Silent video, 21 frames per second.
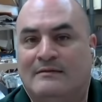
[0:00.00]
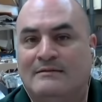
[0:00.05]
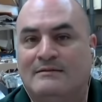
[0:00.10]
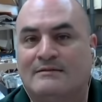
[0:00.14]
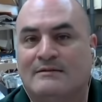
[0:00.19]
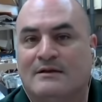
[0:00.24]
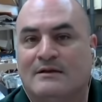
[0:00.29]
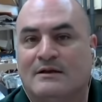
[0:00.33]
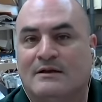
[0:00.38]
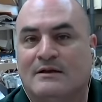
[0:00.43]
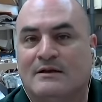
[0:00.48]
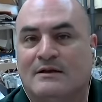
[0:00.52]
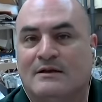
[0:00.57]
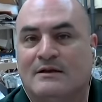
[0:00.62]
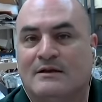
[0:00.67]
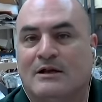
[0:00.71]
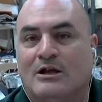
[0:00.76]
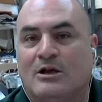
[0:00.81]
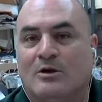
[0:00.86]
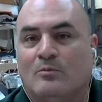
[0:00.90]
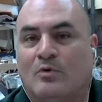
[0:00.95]
to talk
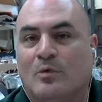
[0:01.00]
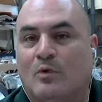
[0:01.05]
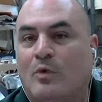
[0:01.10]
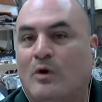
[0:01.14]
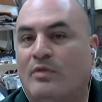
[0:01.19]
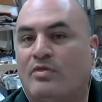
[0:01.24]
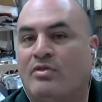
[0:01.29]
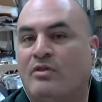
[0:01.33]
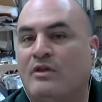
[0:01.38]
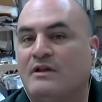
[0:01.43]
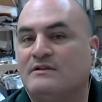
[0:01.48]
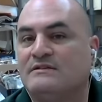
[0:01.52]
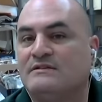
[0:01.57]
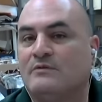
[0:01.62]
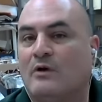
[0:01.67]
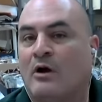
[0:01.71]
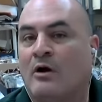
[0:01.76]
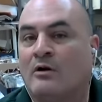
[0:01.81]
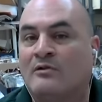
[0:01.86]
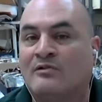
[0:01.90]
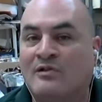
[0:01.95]
about stuff like
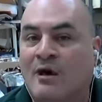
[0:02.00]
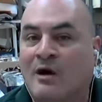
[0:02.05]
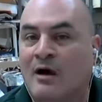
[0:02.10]
this?